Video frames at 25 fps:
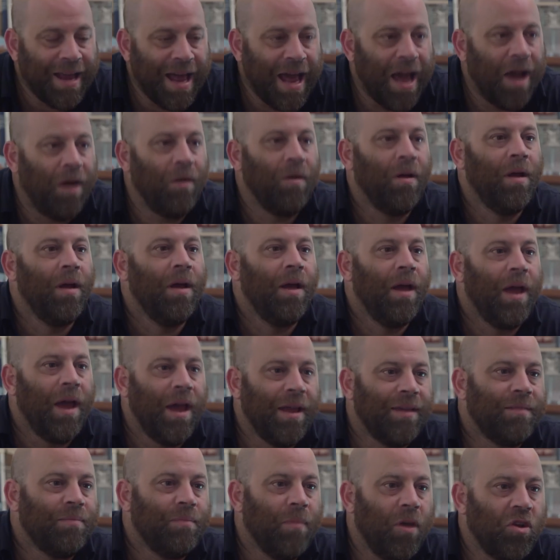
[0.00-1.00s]
now
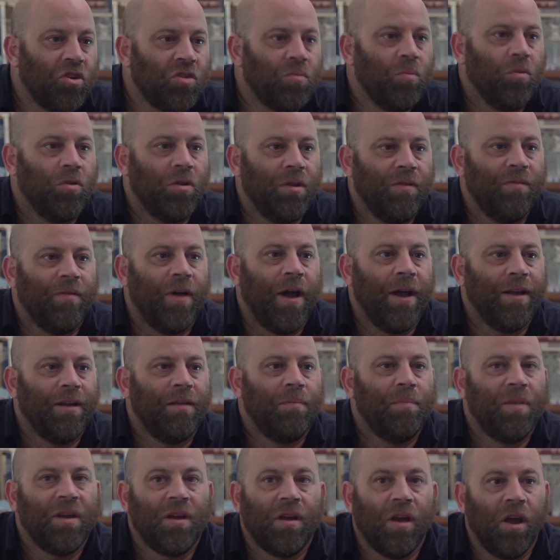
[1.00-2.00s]
is much more
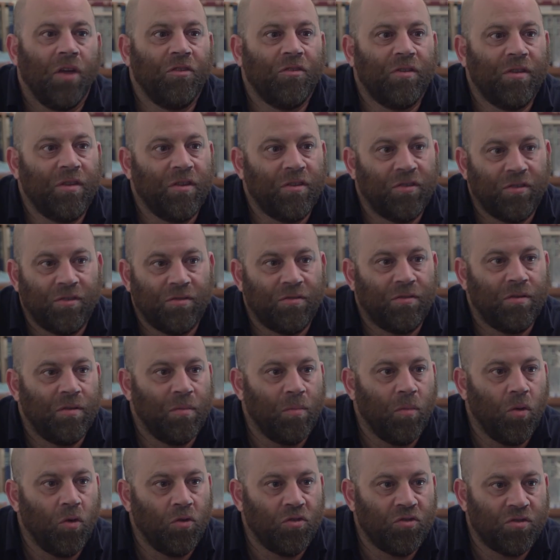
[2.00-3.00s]
divided because this,
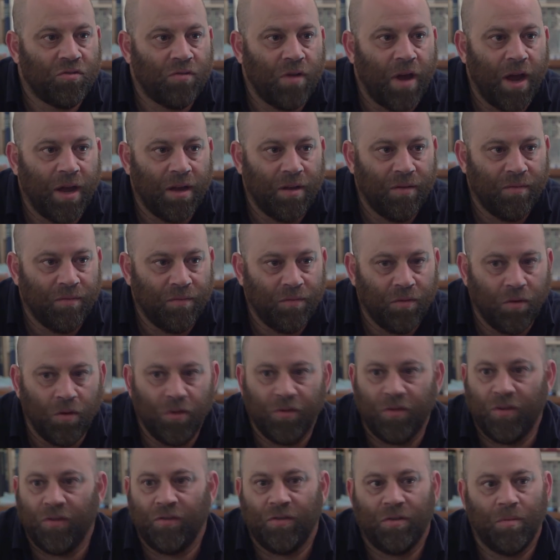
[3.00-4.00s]
the more strident
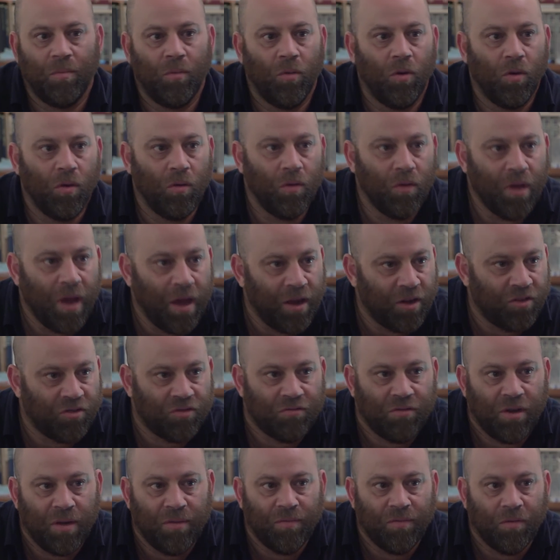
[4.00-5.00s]
voices, the more
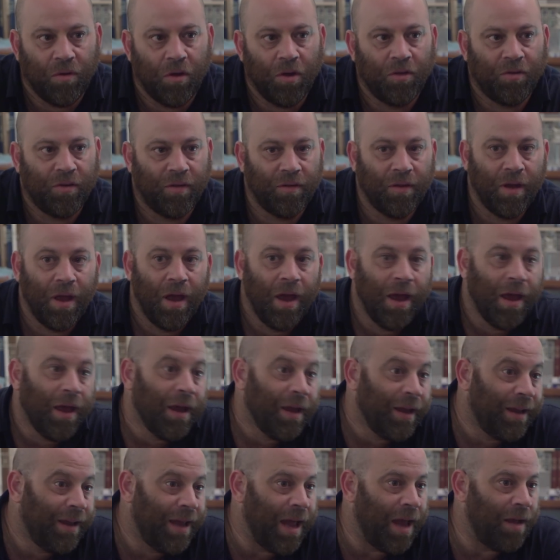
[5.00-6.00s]
extreme voices,
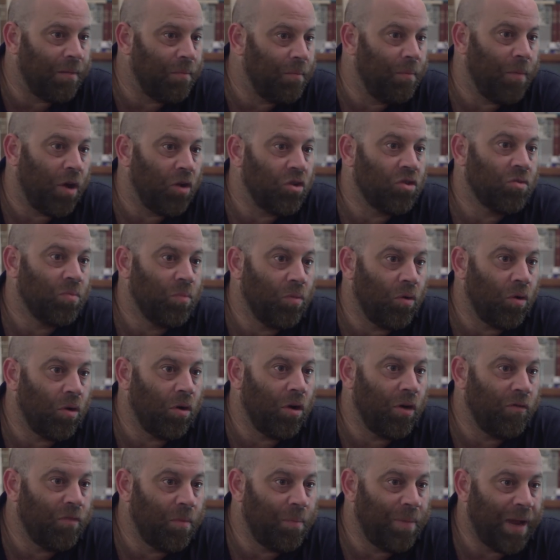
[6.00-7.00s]
get much
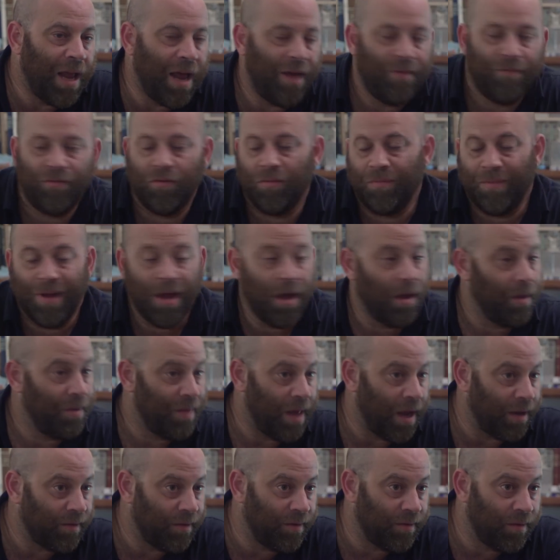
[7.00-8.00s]
more of a platform now,
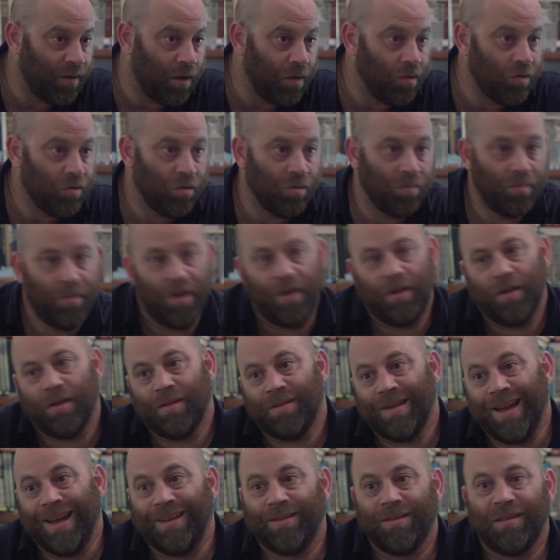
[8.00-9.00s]
thanks to social
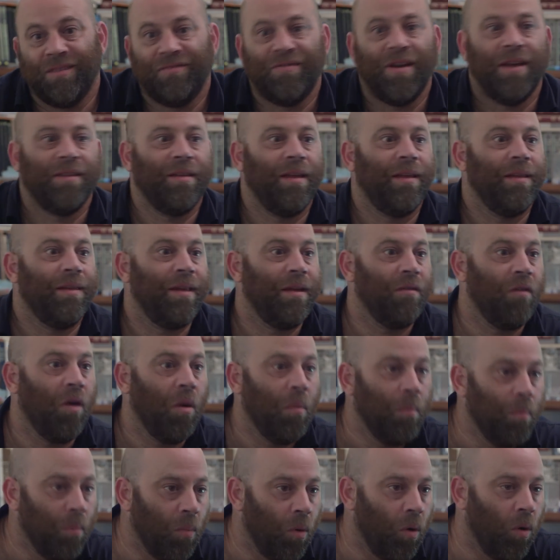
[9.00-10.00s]
media, thanks to the fact that there
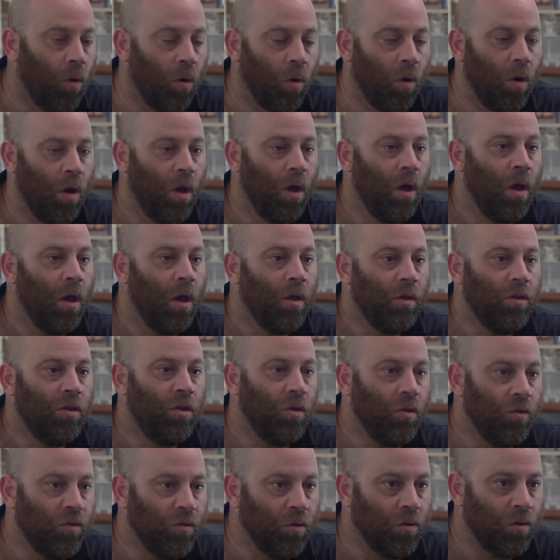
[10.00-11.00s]
are more
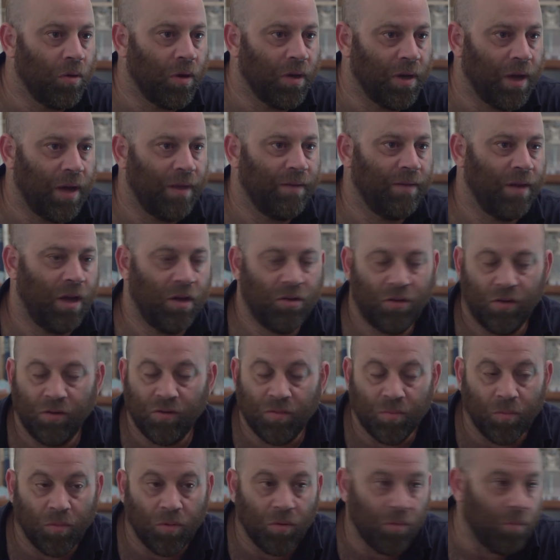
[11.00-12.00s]
news
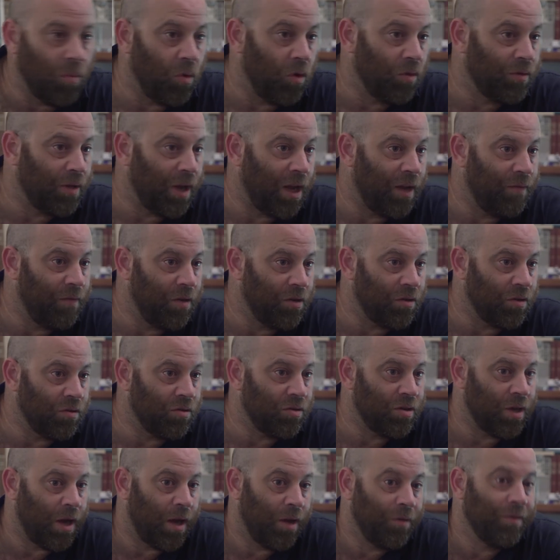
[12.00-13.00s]
organizations, more, more
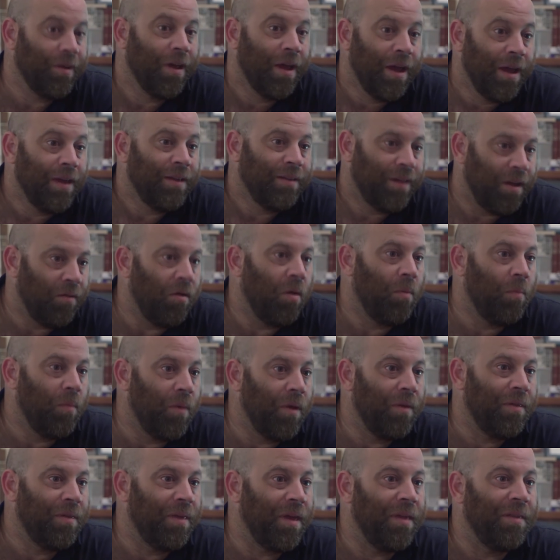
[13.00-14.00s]
television channels. There are,
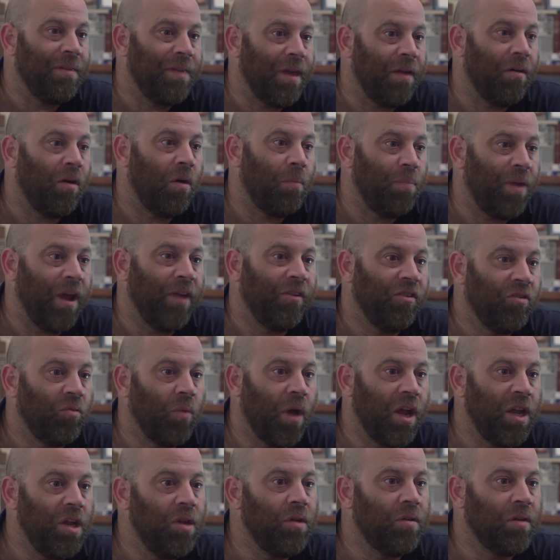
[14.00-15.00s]
there are places
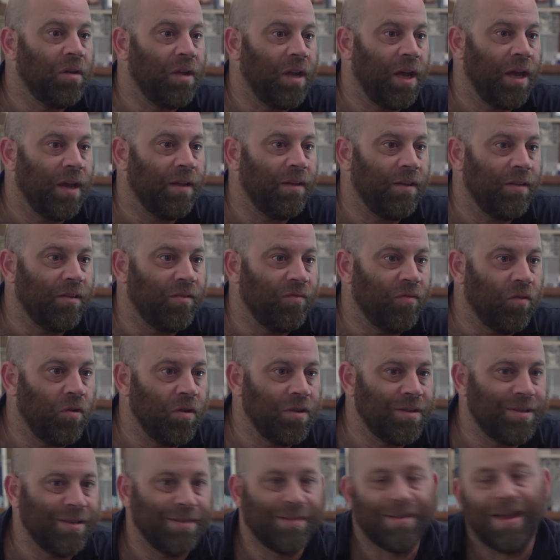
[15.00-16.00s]
where you can hear these
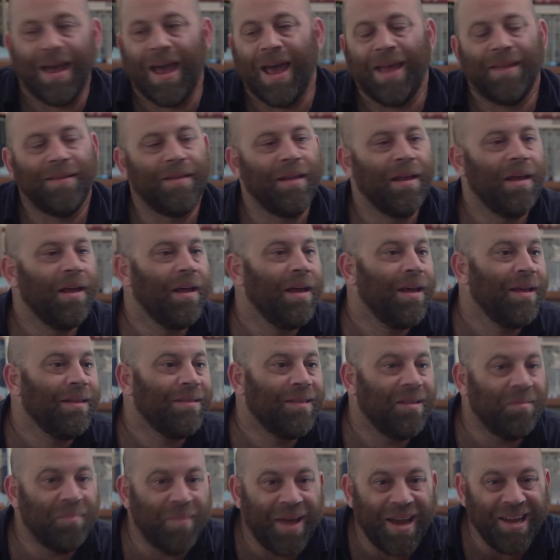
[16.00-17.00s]
voices, and
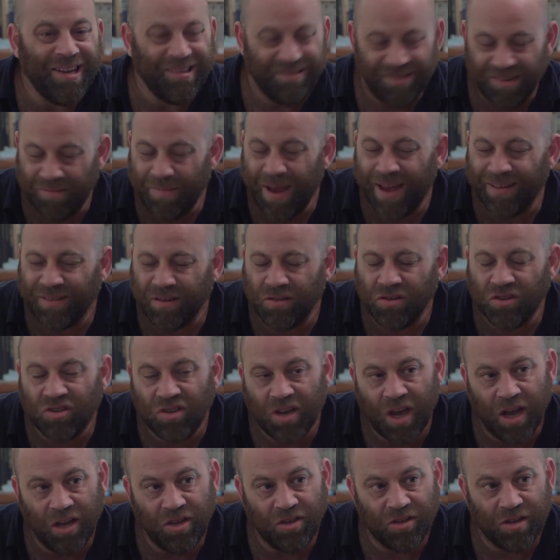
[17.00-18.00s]
the mainstream hasn't
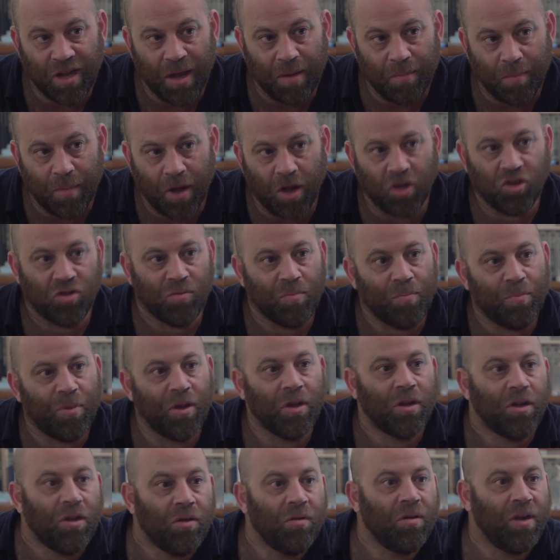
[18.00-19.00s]
changed that much,
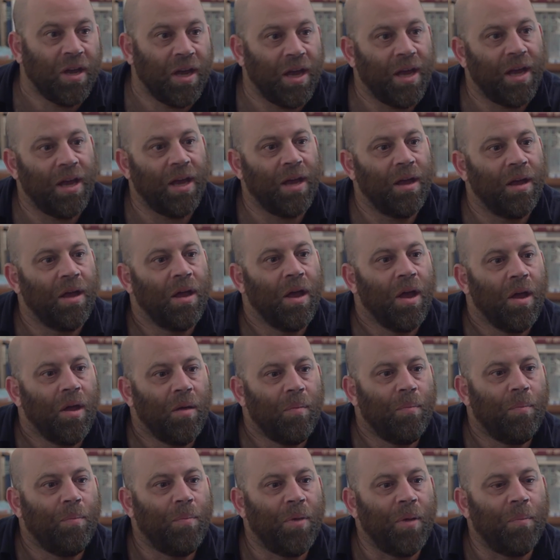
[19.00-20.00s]
but you hear, it's
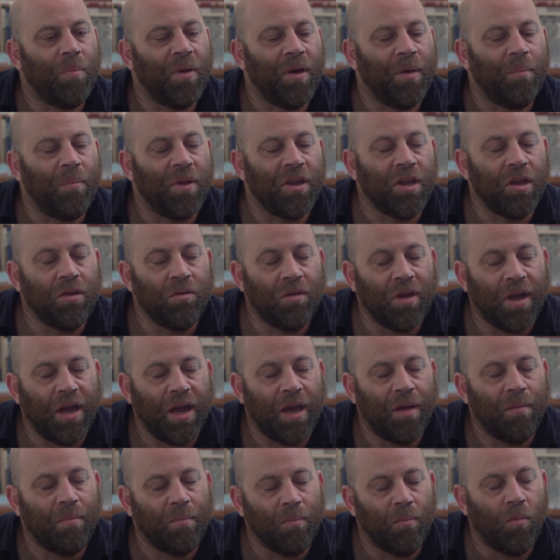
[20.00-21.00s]
seeping in. But, but, but you
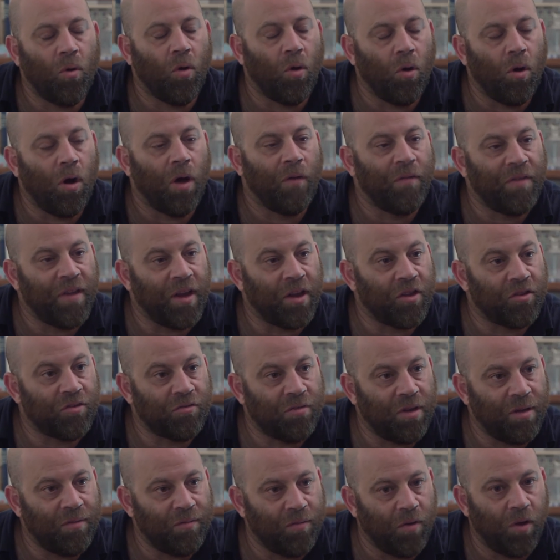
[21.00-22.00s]
hear more of the
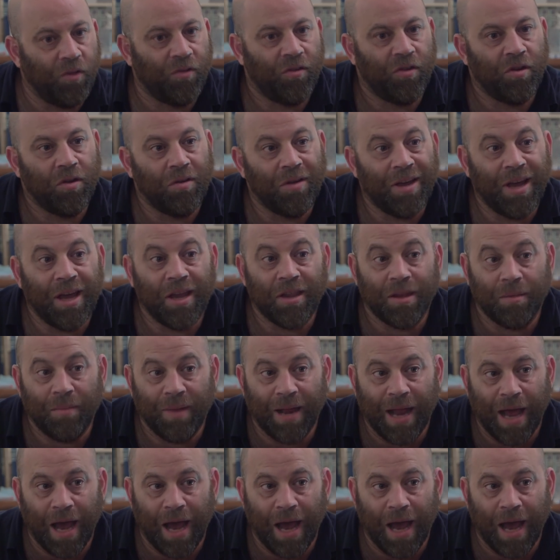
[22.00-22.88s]
extreme voices, you hear them